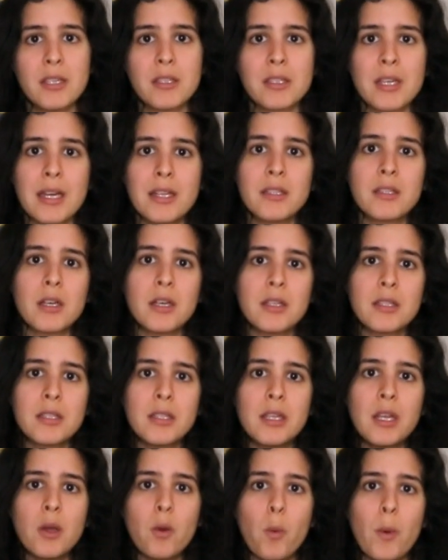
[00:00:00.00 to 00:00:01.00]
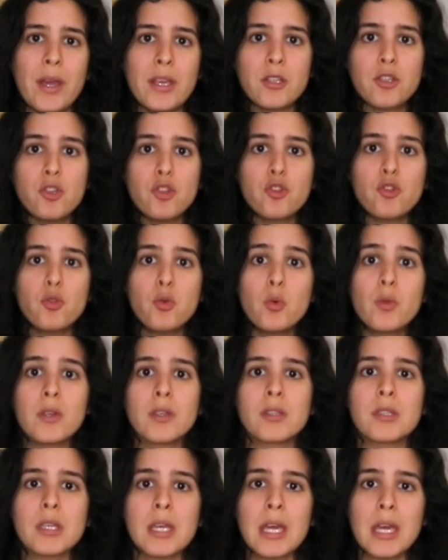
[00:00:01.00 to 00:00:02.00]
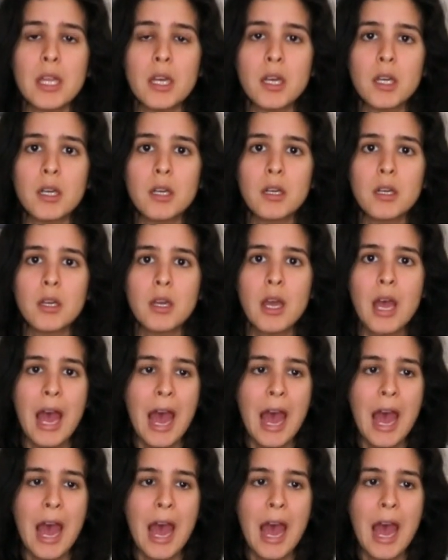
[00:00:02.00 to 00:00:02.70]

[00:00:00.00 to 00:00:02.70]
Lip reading: sends acidic waste to the skin.